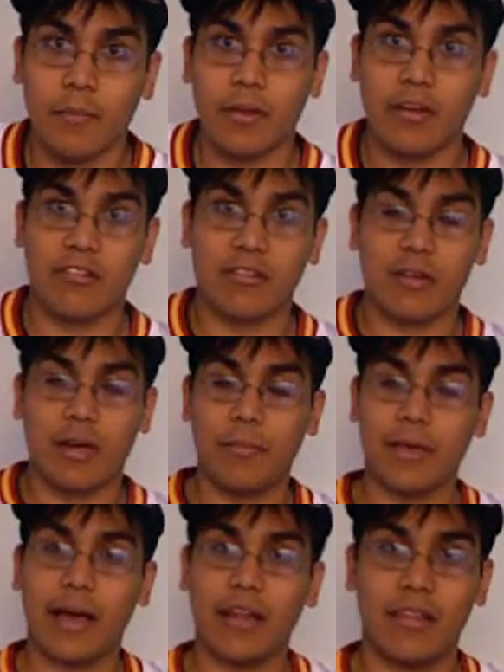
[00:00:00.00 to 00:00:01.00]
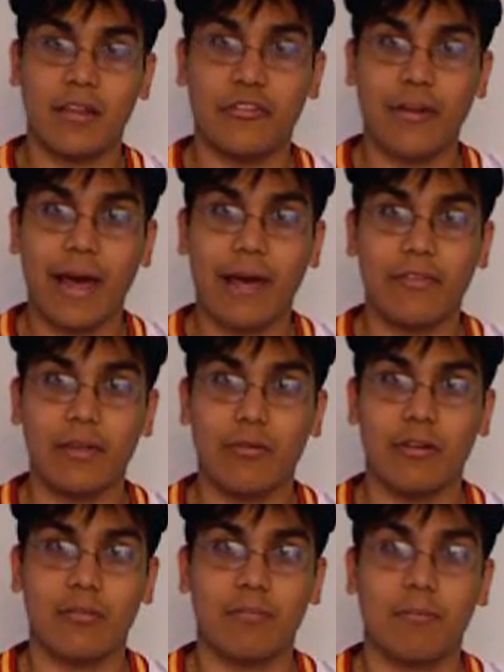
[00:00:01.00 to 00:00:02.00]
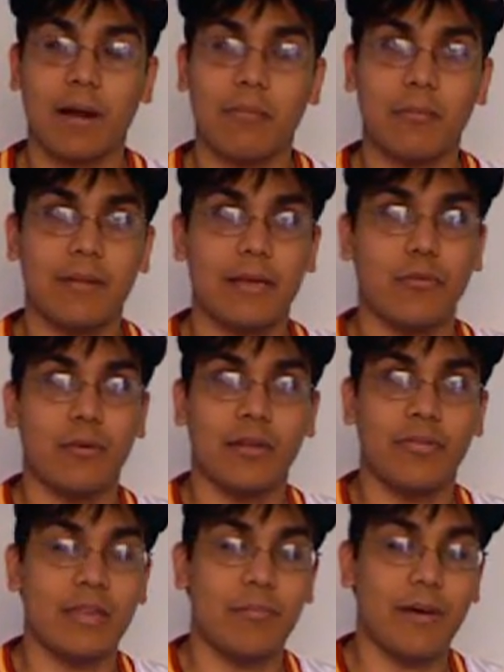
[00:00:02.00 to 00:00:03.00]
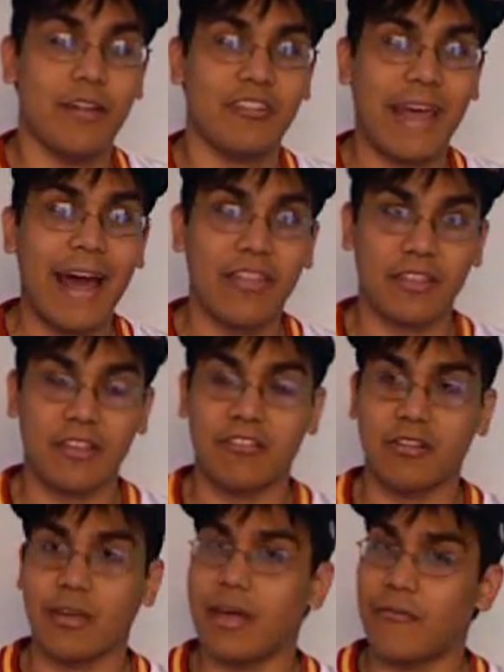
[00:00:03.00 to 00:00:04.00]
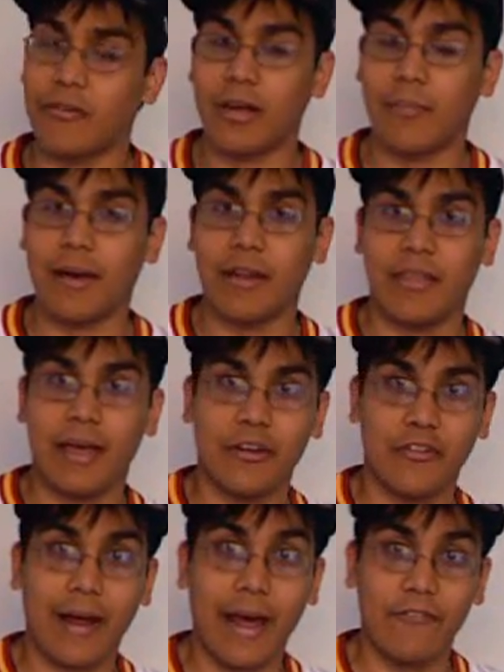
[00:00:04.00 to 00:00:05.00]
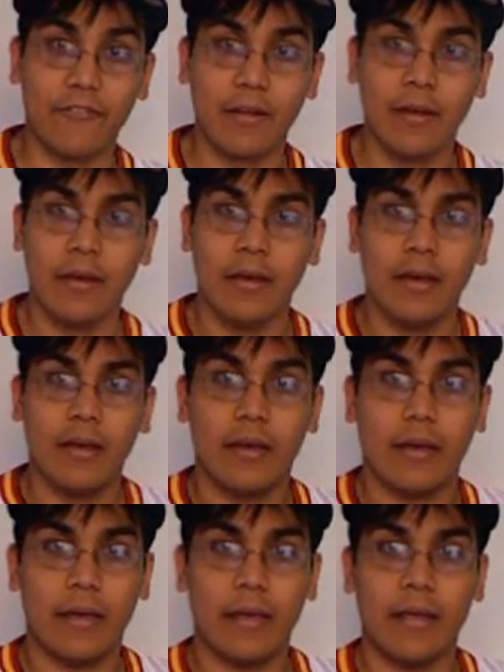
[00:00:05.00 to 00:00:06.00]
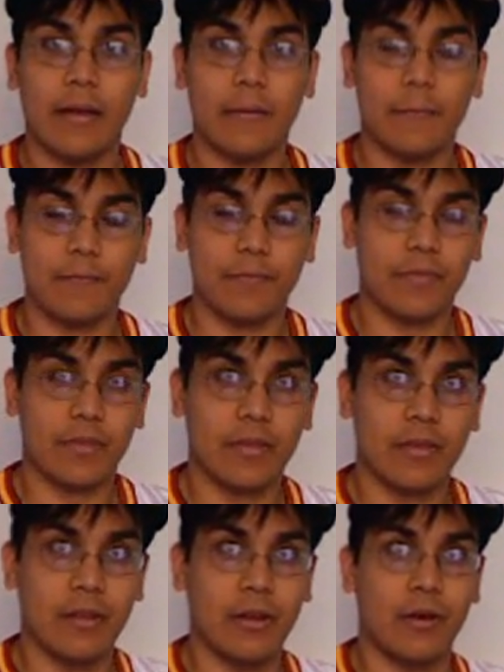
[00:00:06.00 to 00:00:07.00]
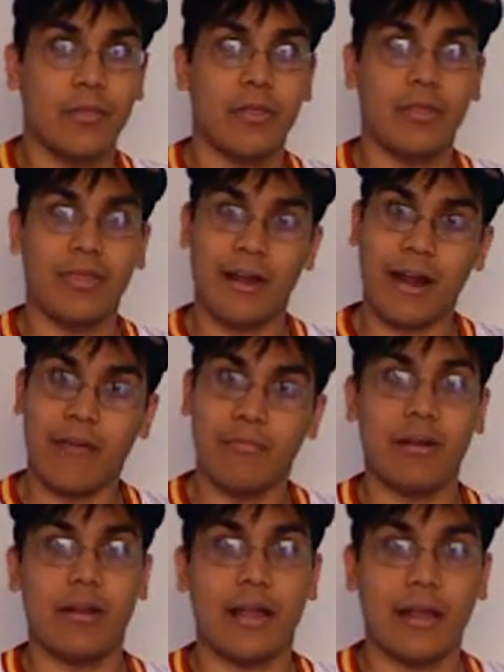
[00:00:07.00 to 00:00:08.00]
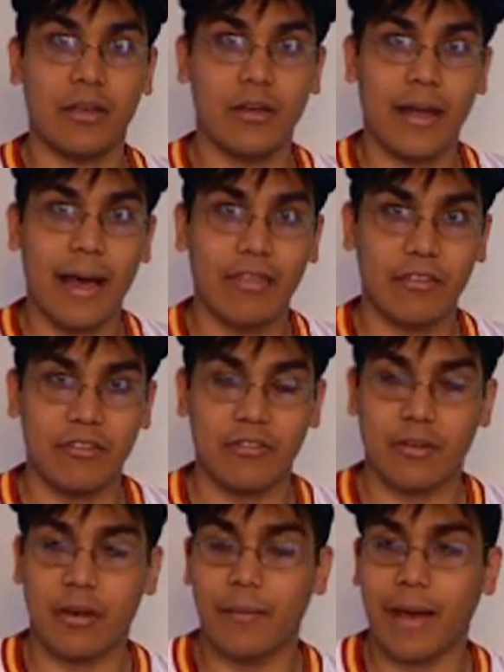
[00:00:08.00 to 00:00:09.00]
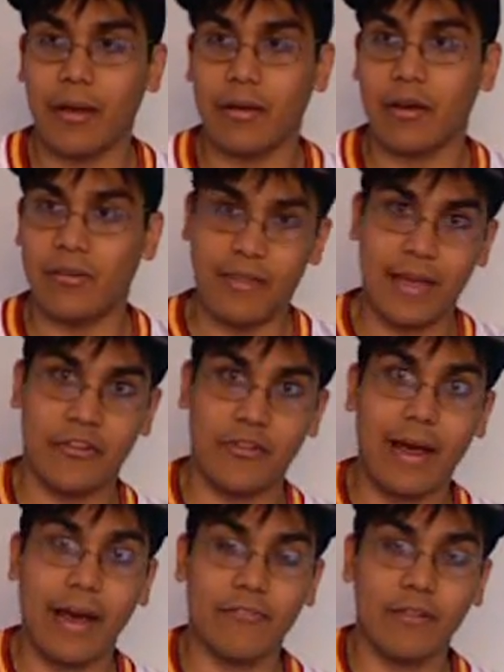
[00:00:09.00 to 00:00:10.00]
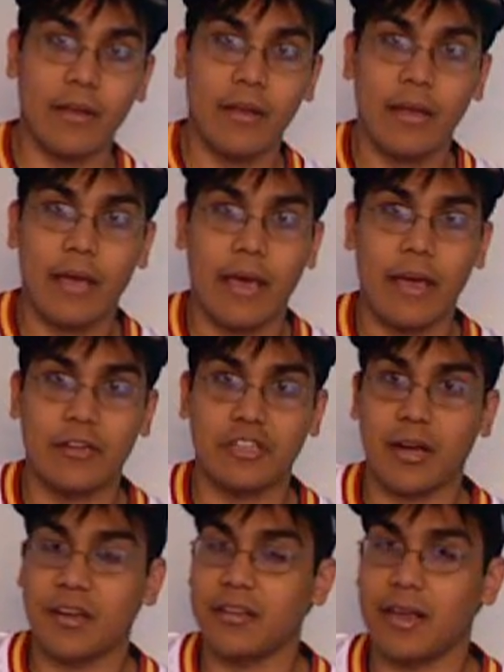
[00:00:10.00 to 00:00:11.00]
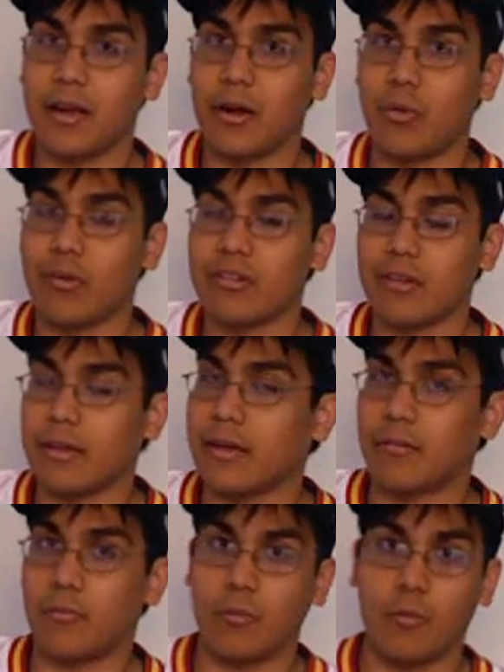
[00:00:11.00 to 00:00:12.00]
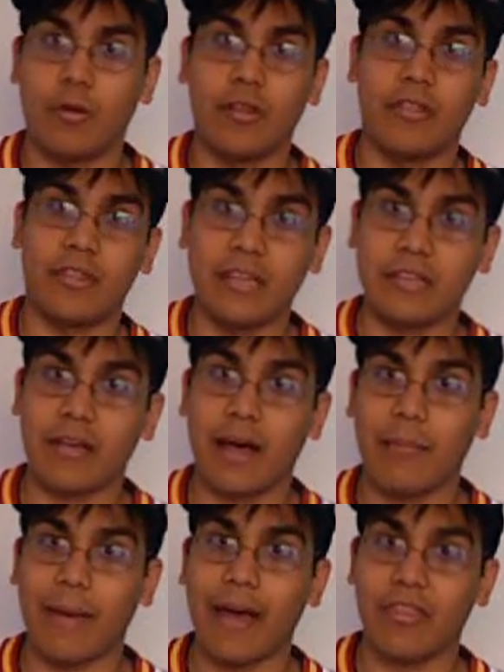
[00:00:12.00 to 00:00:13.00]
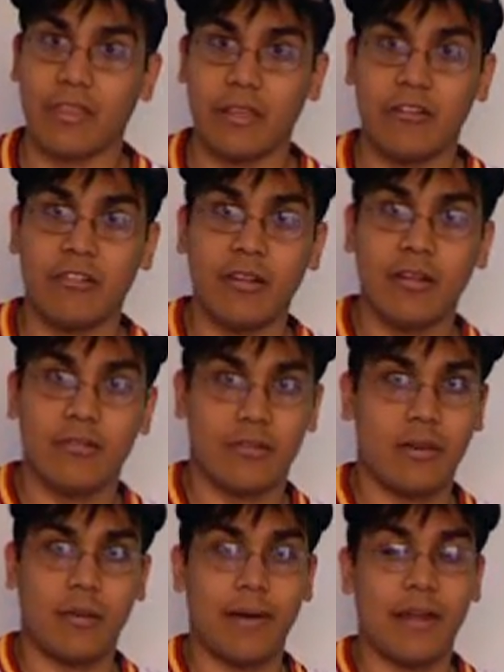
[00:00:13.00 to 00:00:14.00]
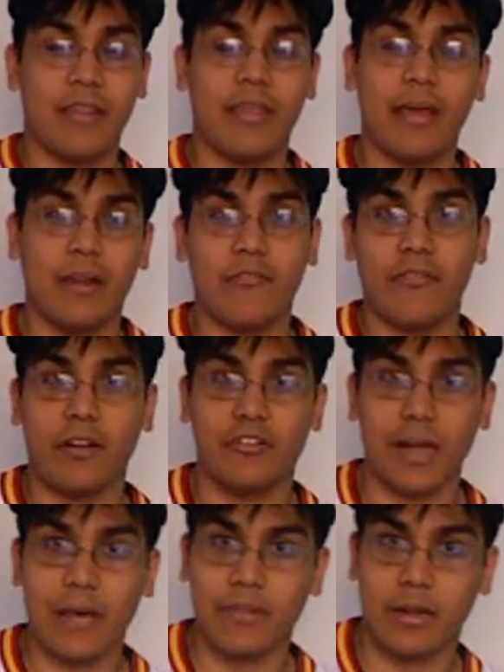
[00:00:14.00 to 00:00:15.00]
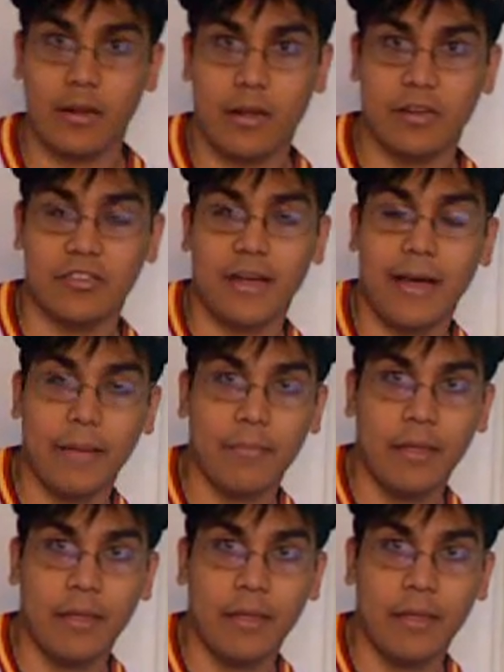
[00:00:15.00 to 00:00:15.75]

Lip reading: Because coming out of the draft, he was probably one of the best athletes to ever come out of that draft. And, there have been a lot of good athletes to come out of that draft. And Sean Taylor was like one of the top athletes to come out of the NFL draft in a long time.